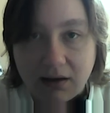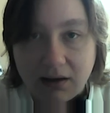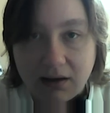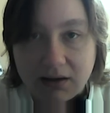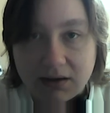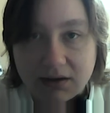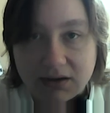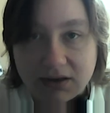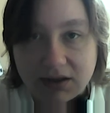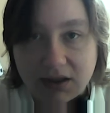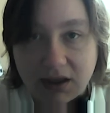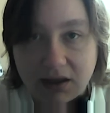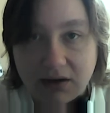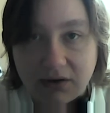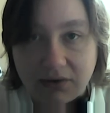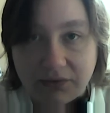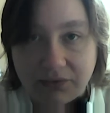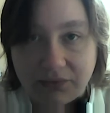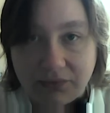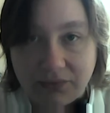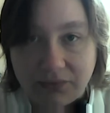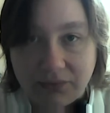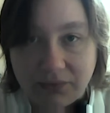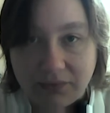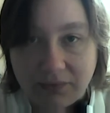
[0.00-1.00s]
instead
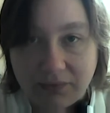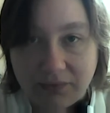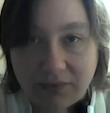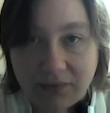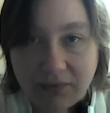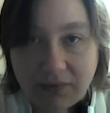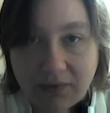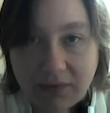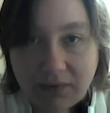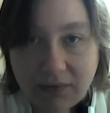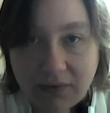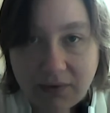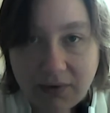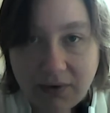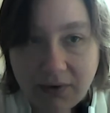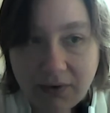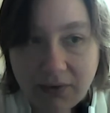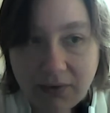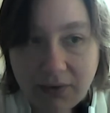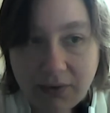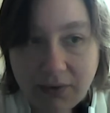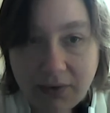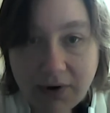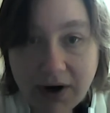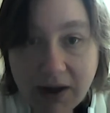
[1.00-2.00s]
of
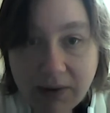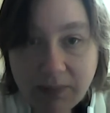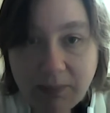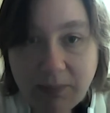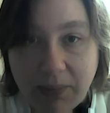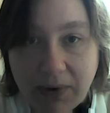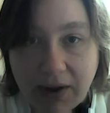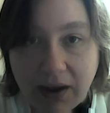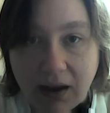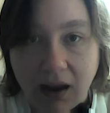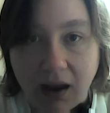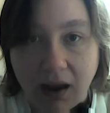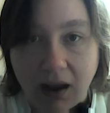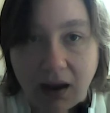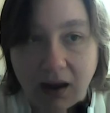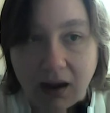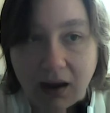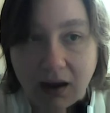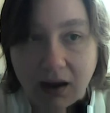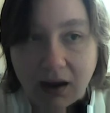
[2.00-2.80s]
raping